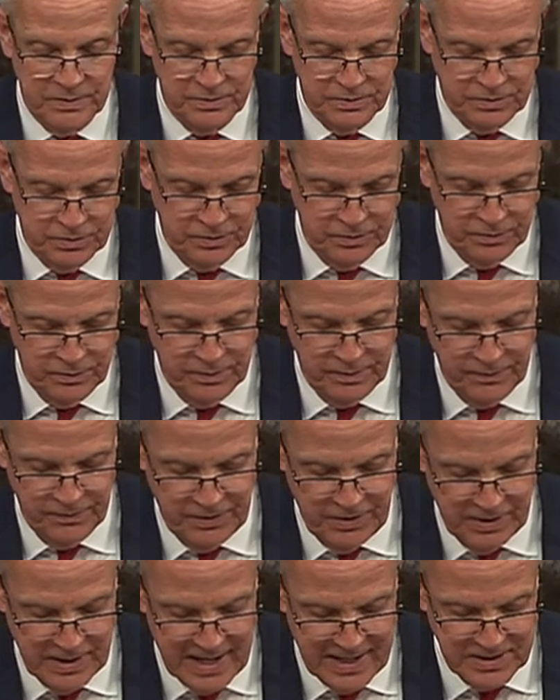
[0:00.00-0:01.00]
to the
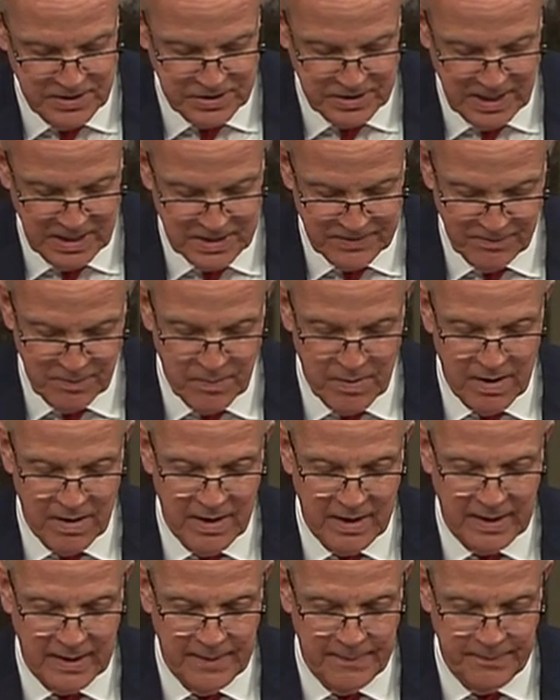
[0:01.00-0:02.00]
United States of
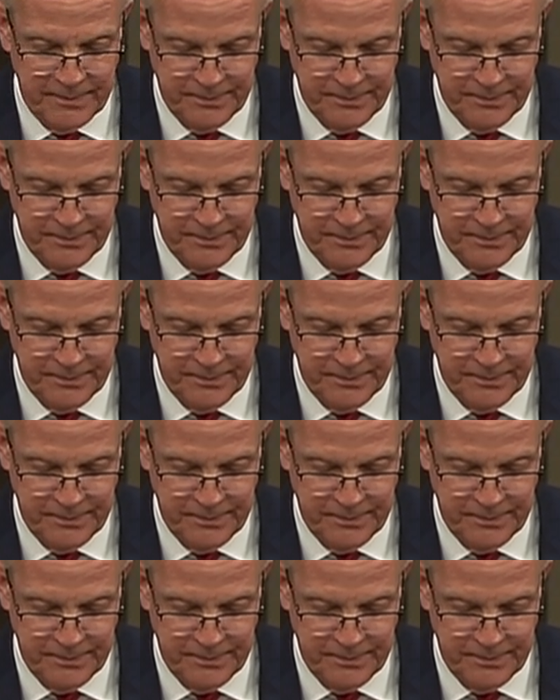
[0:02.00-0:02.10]
America.